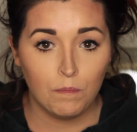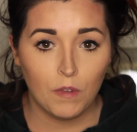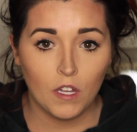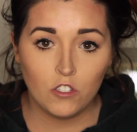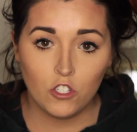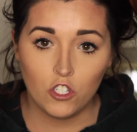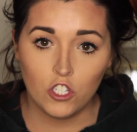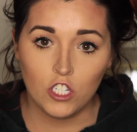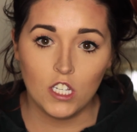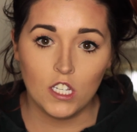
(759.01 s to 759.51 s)

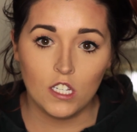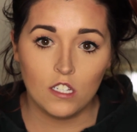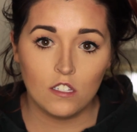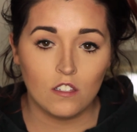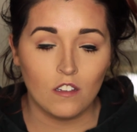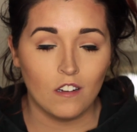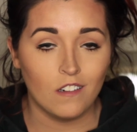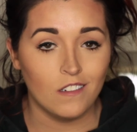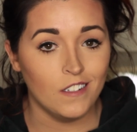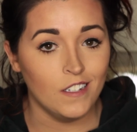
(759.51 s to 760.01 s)
Belle's cheeks
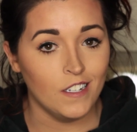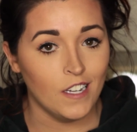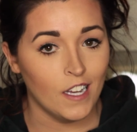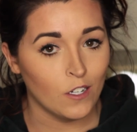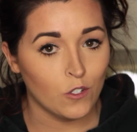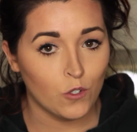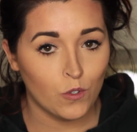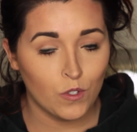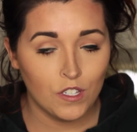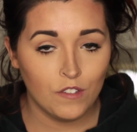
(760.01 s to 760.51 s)
are
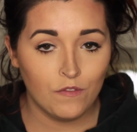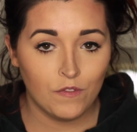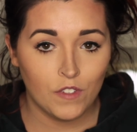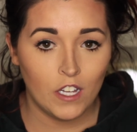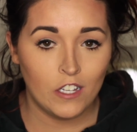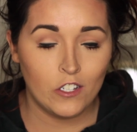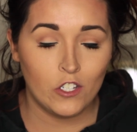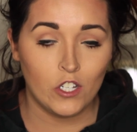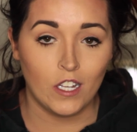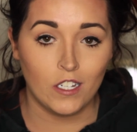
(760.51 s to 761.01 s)
naturally
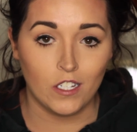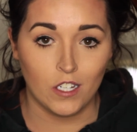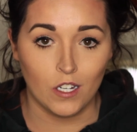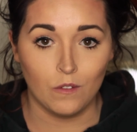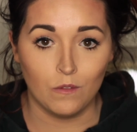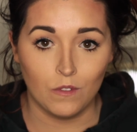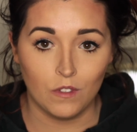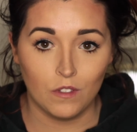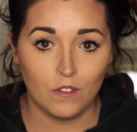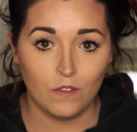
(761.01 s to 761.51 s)
flush. I
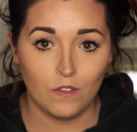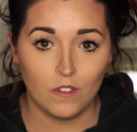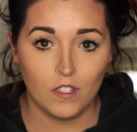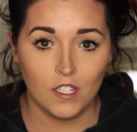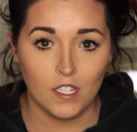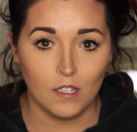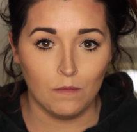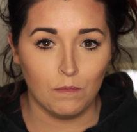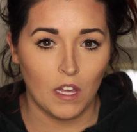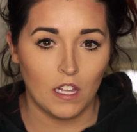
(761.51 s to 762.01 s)
don't
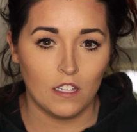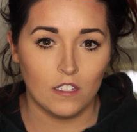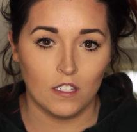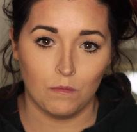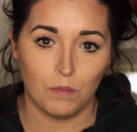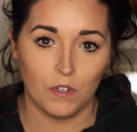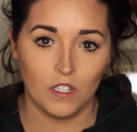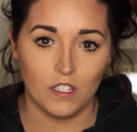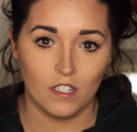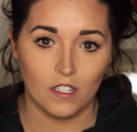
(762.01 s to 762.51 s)
see Belle as a
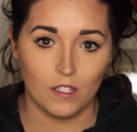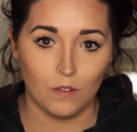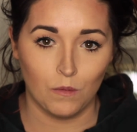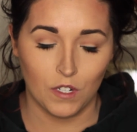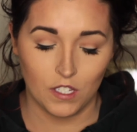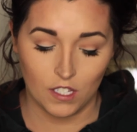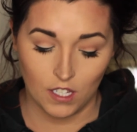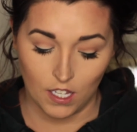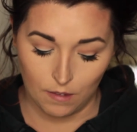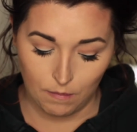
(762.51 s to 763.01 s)
princess who
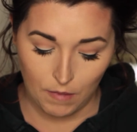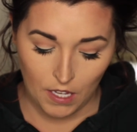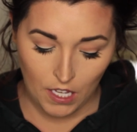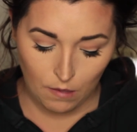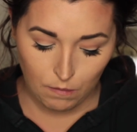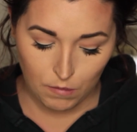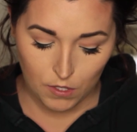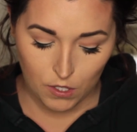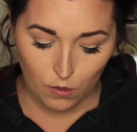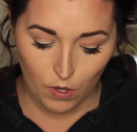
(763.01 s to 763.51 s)
wears a lot of
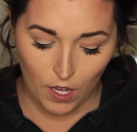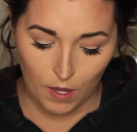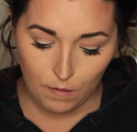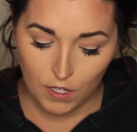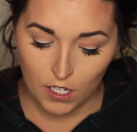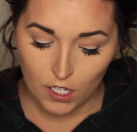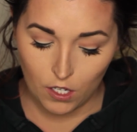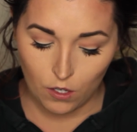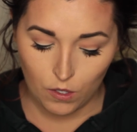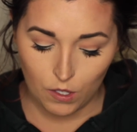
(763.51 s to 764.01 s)
makeup, so I'm
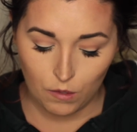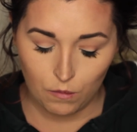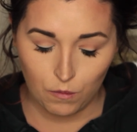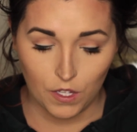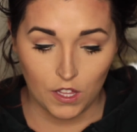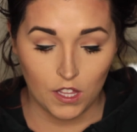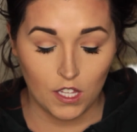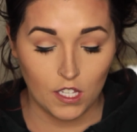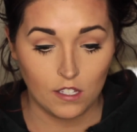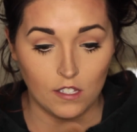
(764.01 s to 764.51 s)
gonna go in
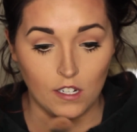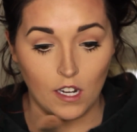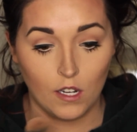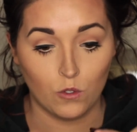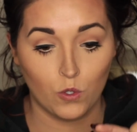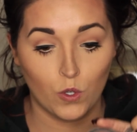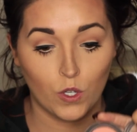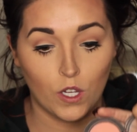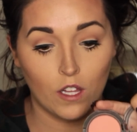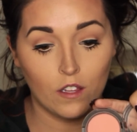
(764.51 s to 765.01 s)
with this
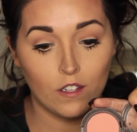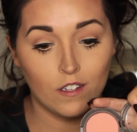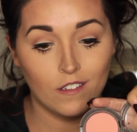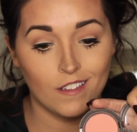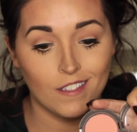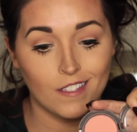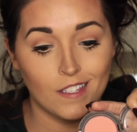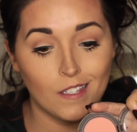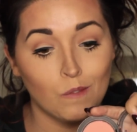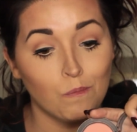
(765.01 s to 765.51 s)
natural color.
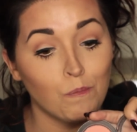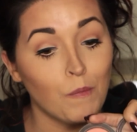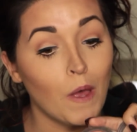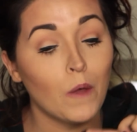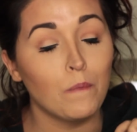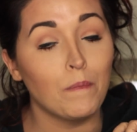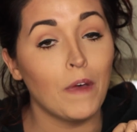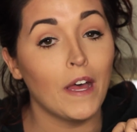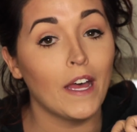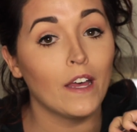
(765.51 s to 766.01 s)
This is
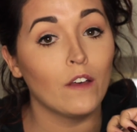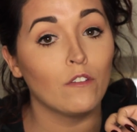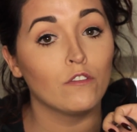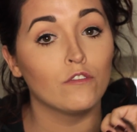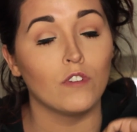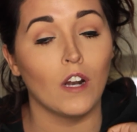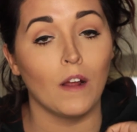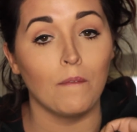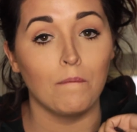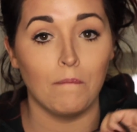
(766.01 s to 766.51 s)
Melba
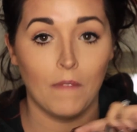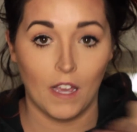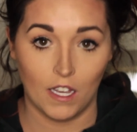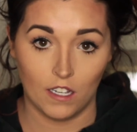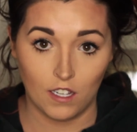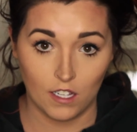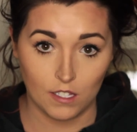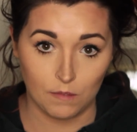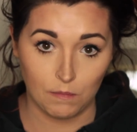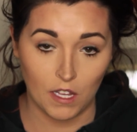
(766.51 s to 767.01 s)
from MAC
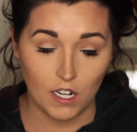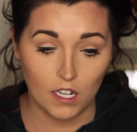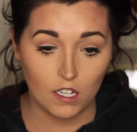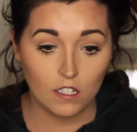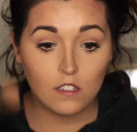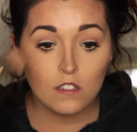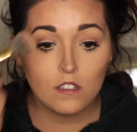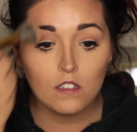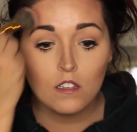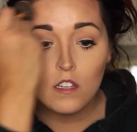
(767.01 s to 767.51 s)

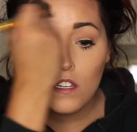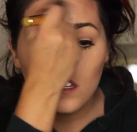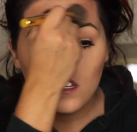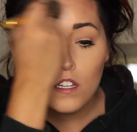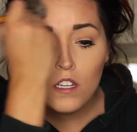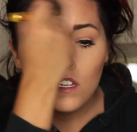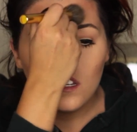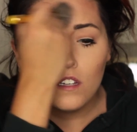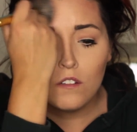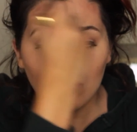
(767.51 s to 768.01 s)
Cosmetics.
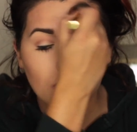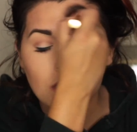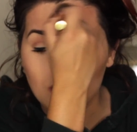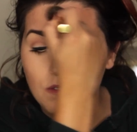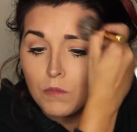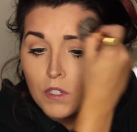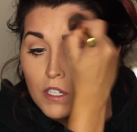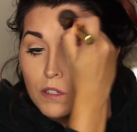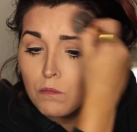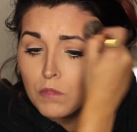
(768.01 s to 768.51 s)
First I'm
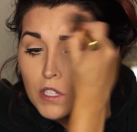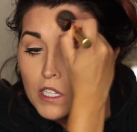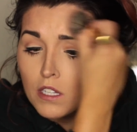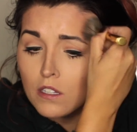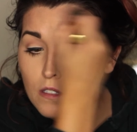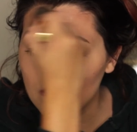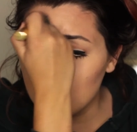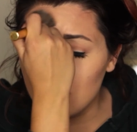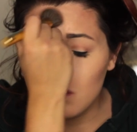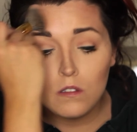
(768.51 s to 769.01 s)
gonna blend
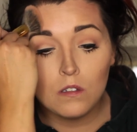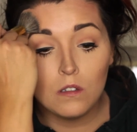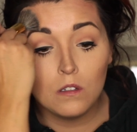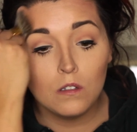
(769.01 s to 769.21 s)
this.